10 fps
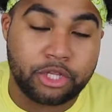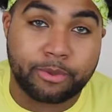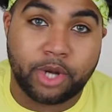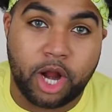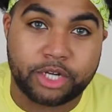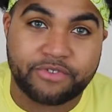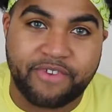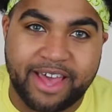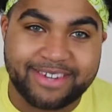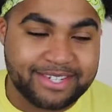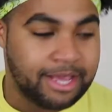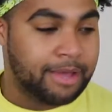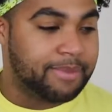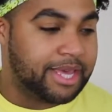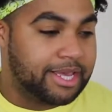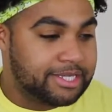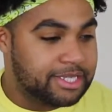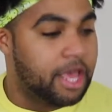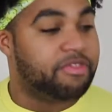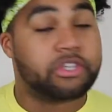little bit hard to find.
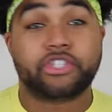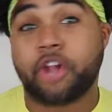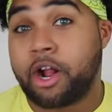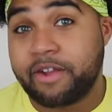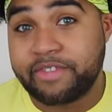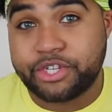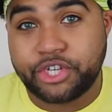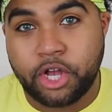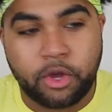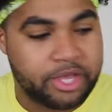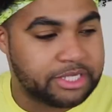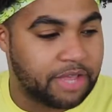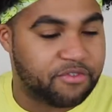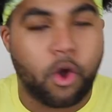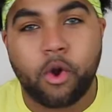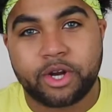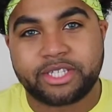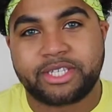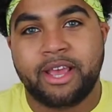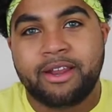Because the star of the show is, of
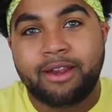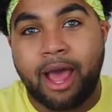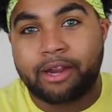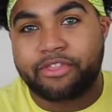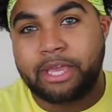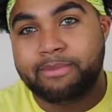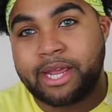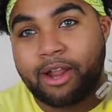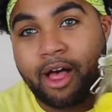course, not themed at